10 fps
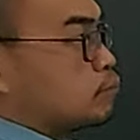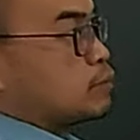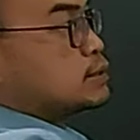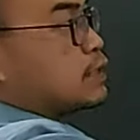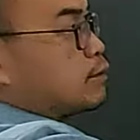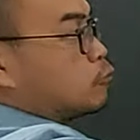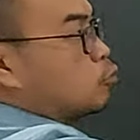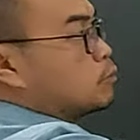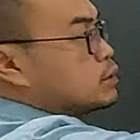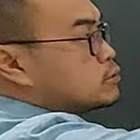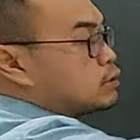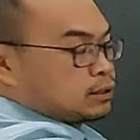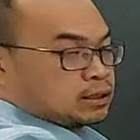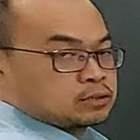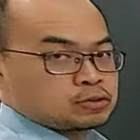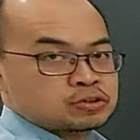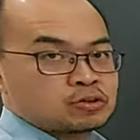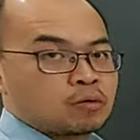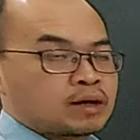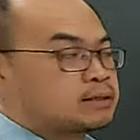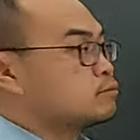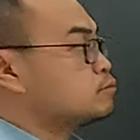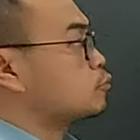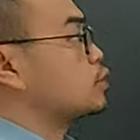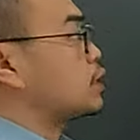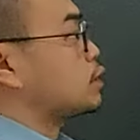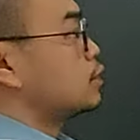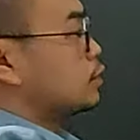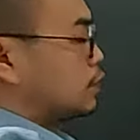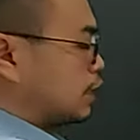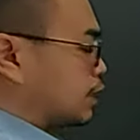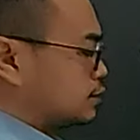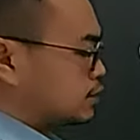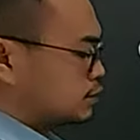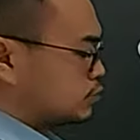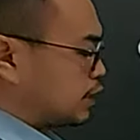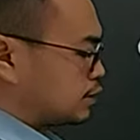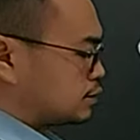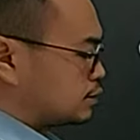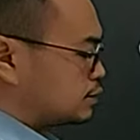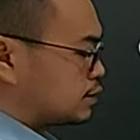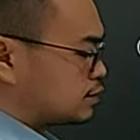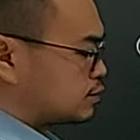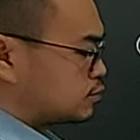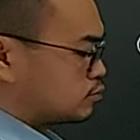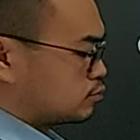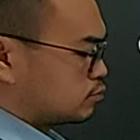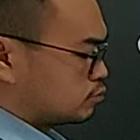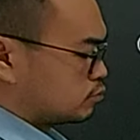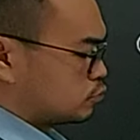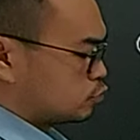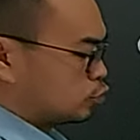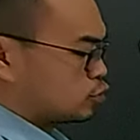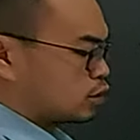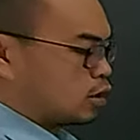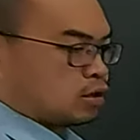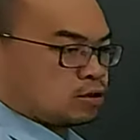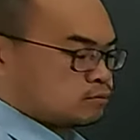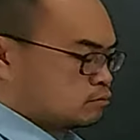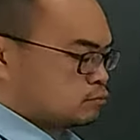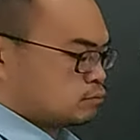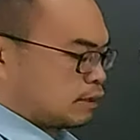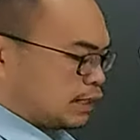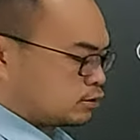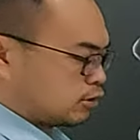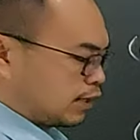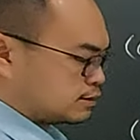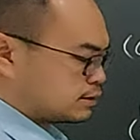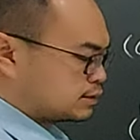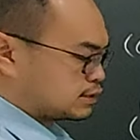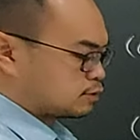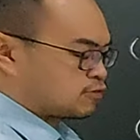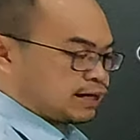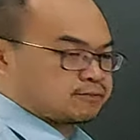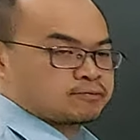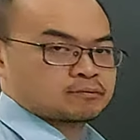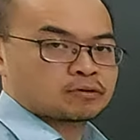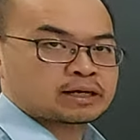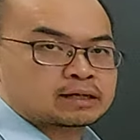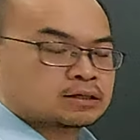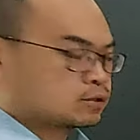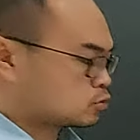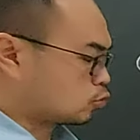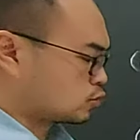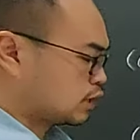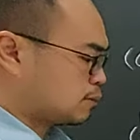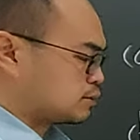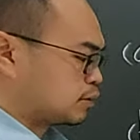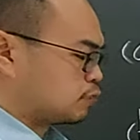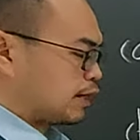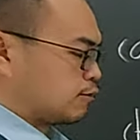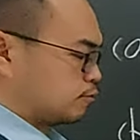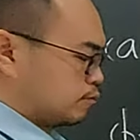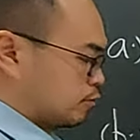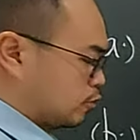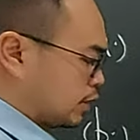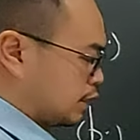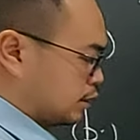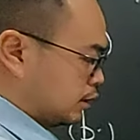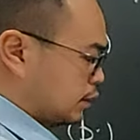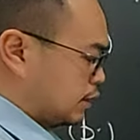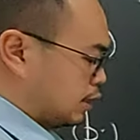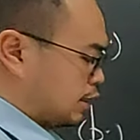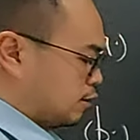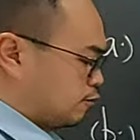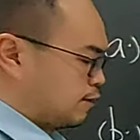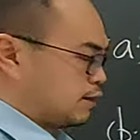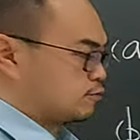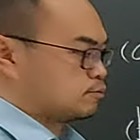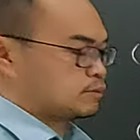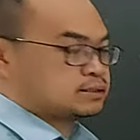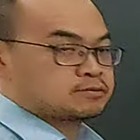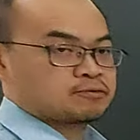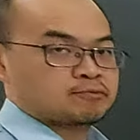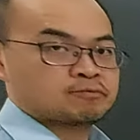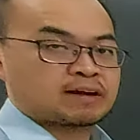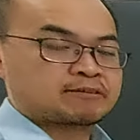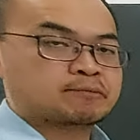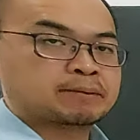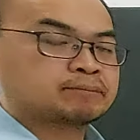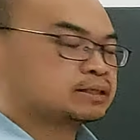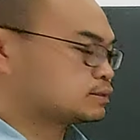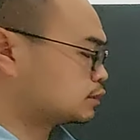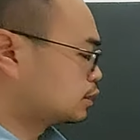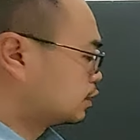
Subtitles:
means that woman choose no one. All right, I can just write 6 choose all as long as this is 5. All right, total must be 5. All right. 5 means 5 members